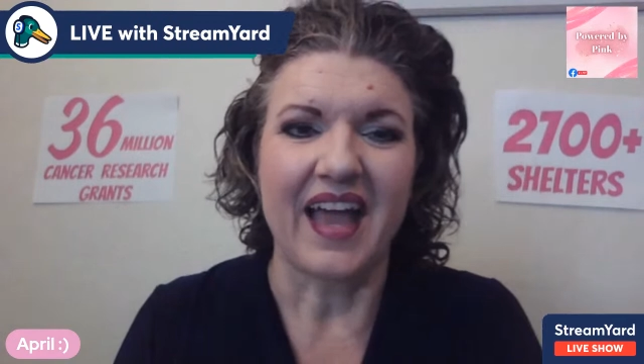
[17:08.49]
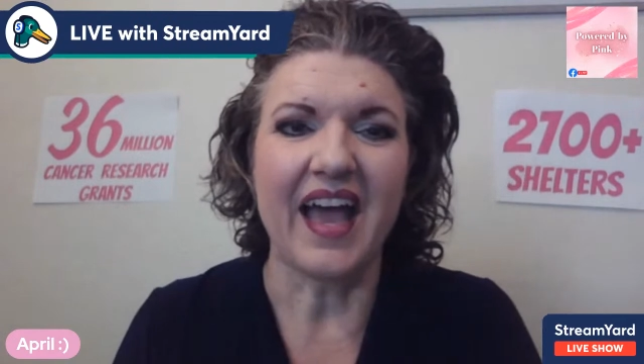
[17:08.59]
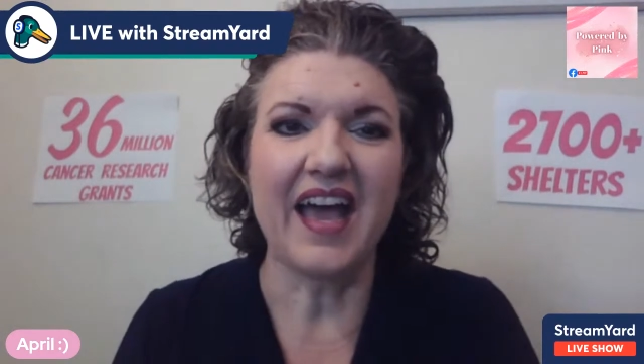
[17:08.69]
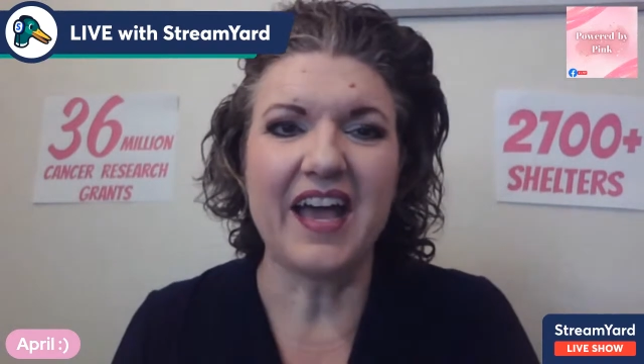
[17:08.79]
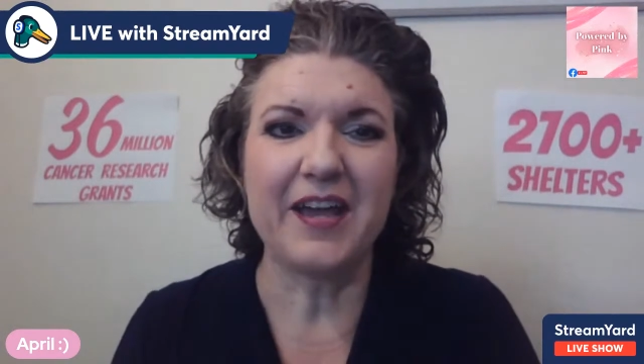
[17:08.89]

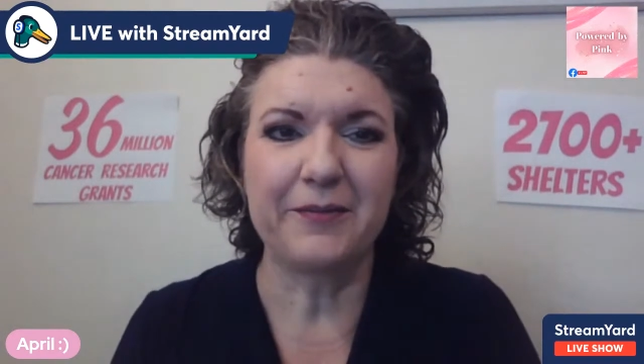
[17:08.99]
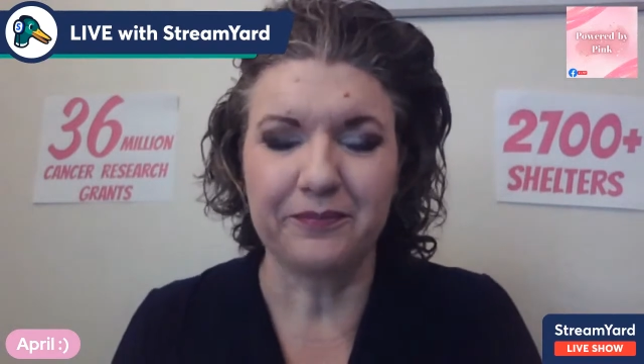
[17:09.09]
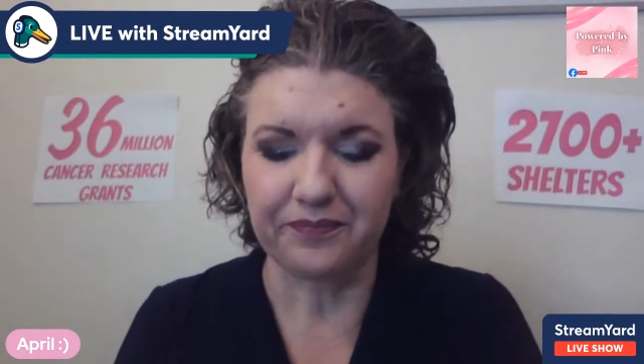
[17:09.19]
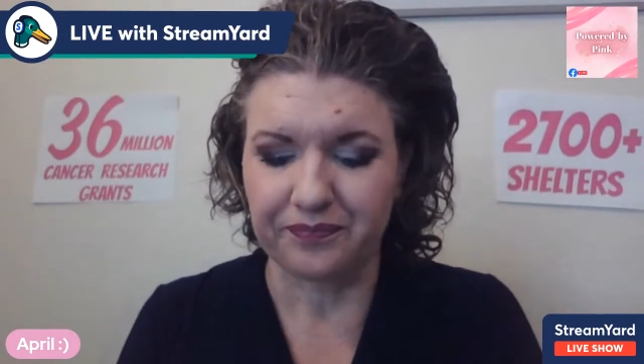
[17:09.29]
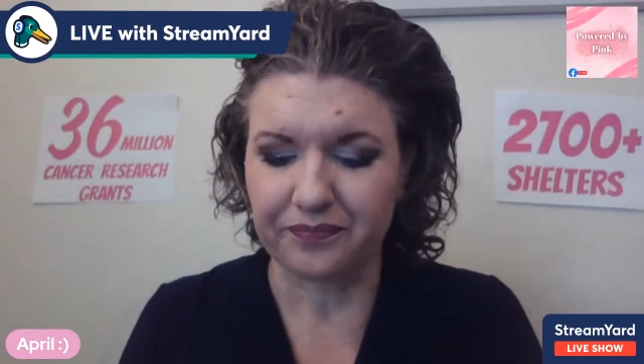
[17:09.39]

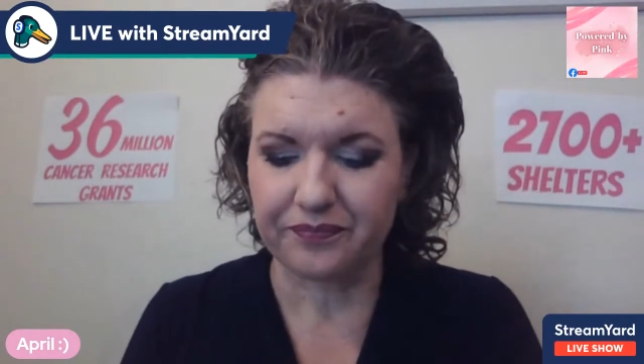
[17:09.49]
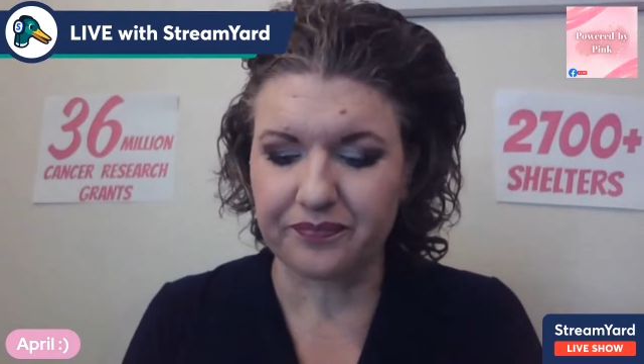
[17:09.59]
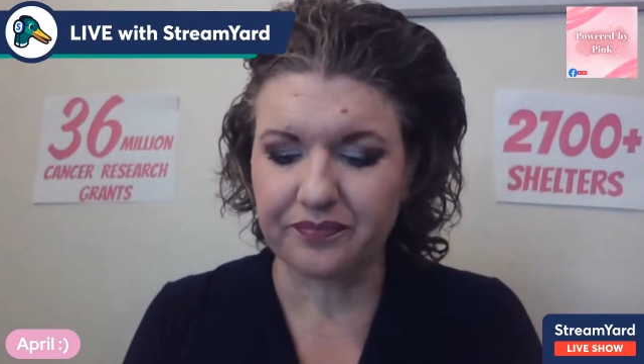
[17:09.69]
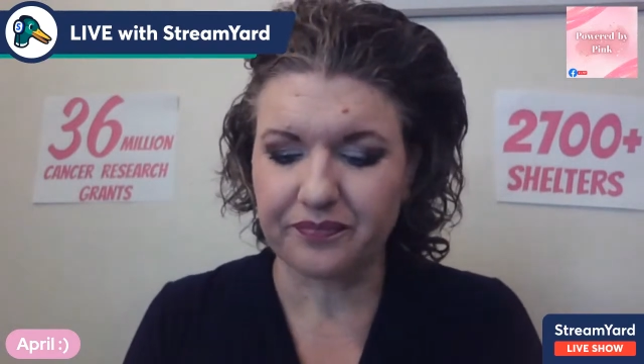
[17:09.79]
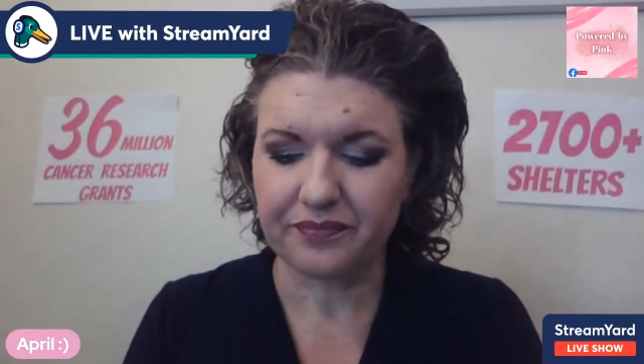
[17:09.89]

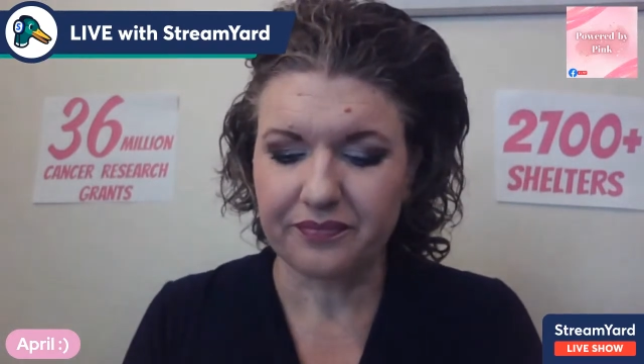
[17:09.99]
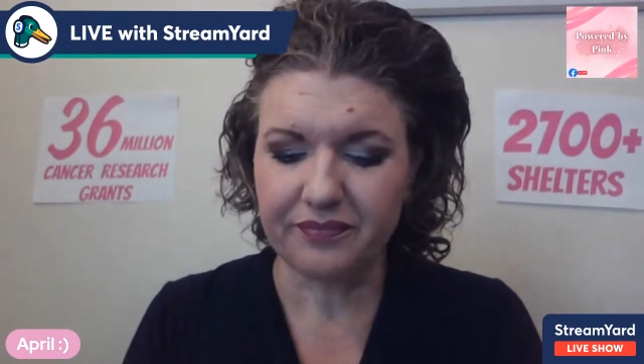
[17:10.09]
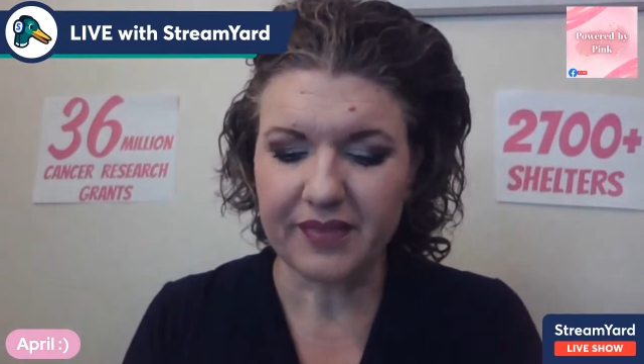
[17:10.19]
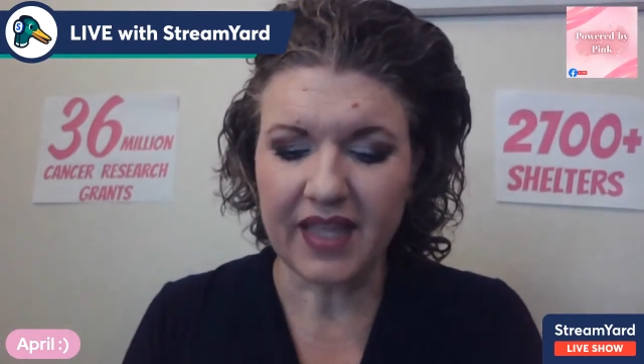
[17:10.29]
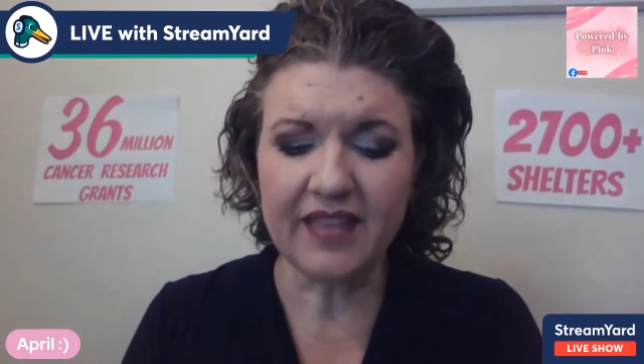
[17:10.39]

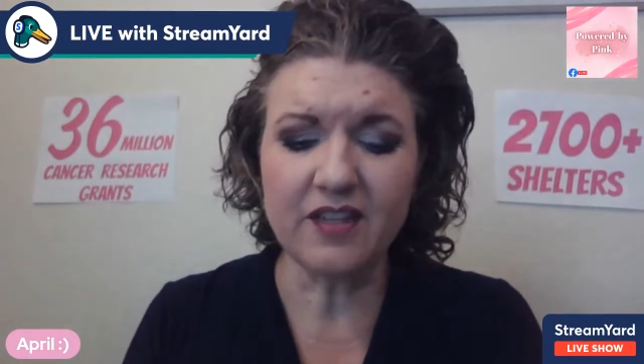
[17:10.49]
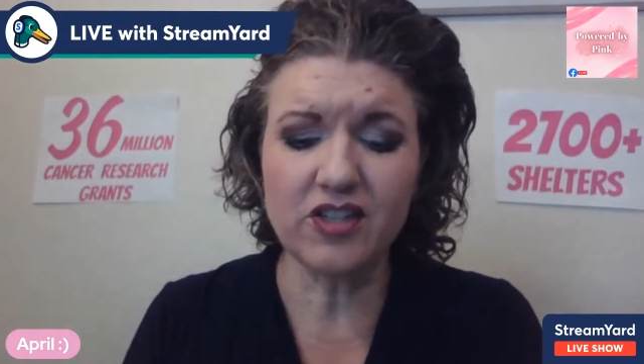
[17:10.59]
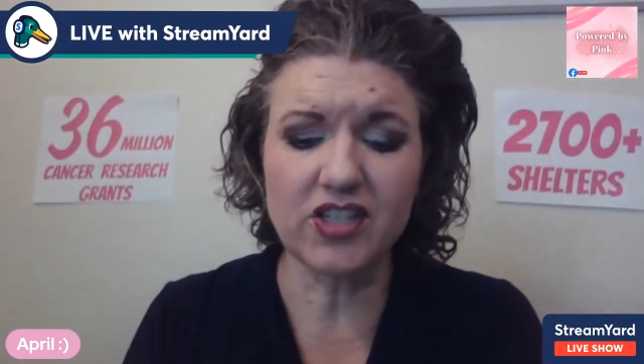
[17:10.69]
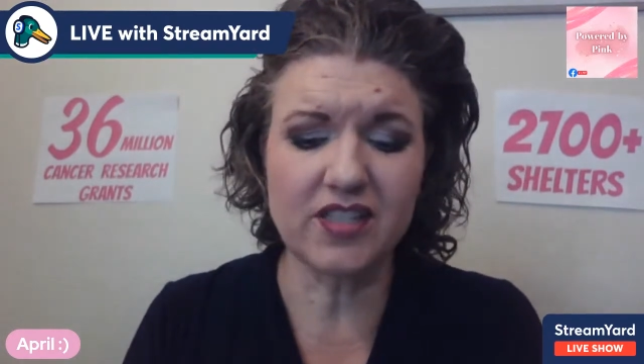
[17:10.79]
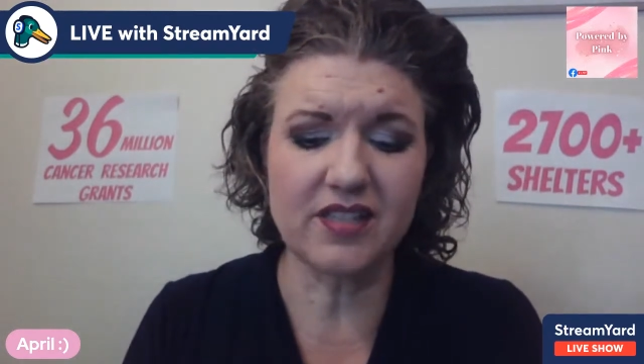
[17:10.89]
And they're
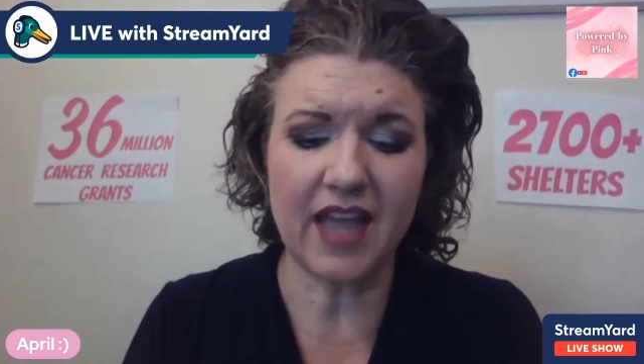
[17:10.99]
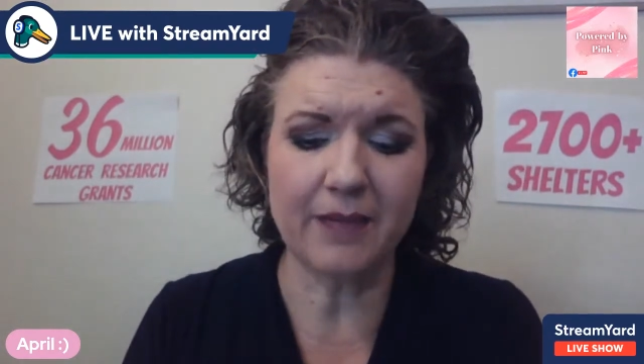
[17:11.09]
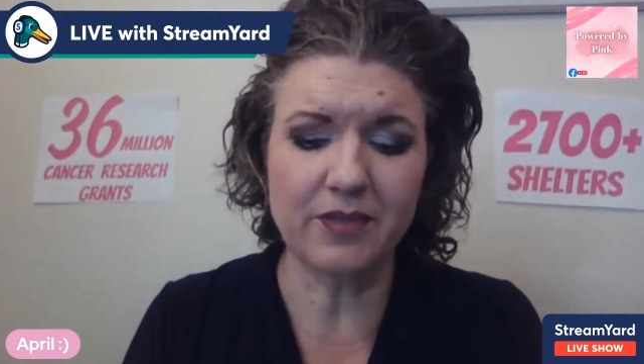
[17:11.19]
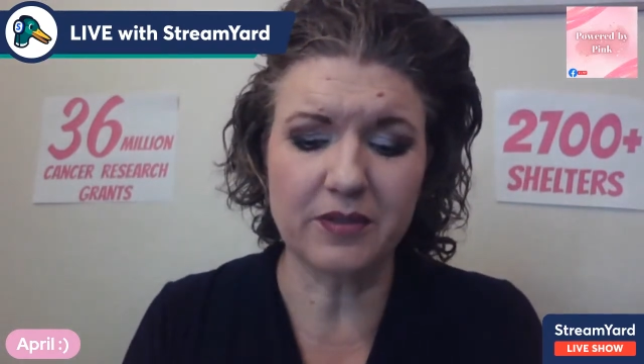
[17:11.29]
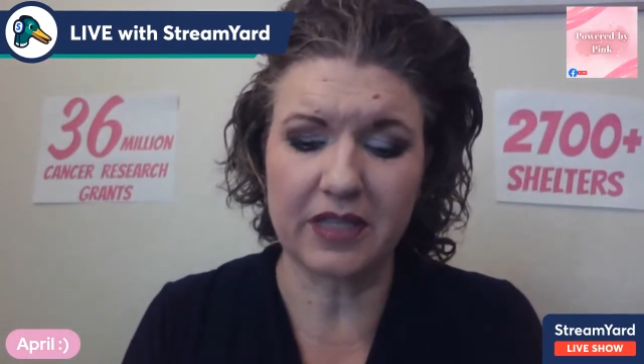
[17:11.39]
just
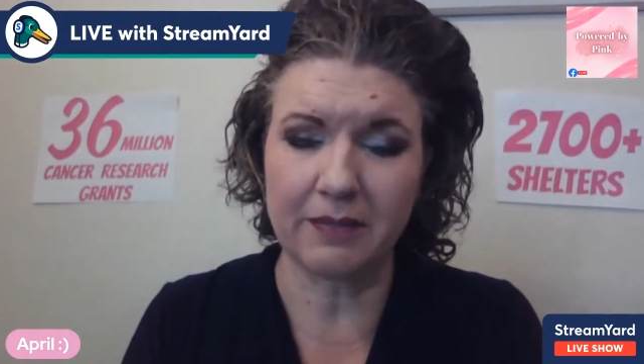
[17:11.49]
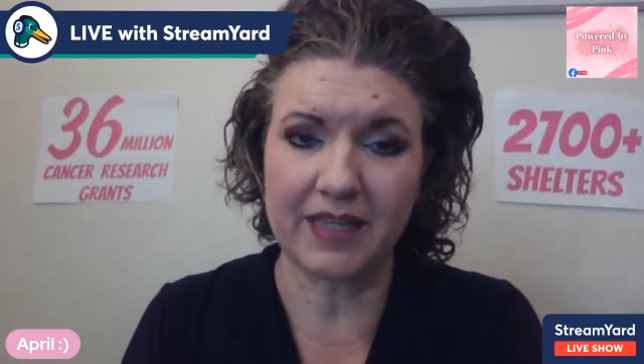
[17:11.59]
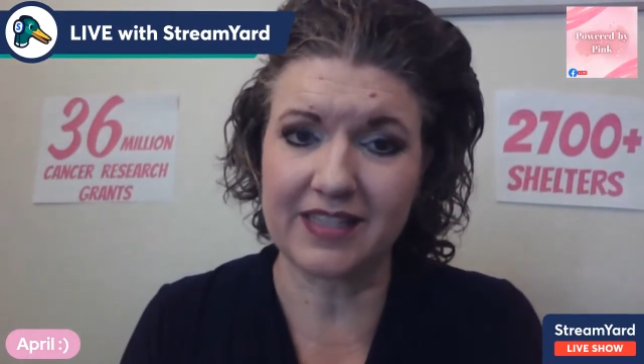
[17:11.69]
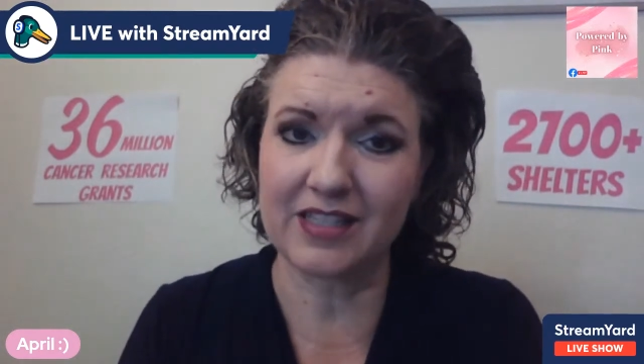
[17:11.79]
absolutely amazing.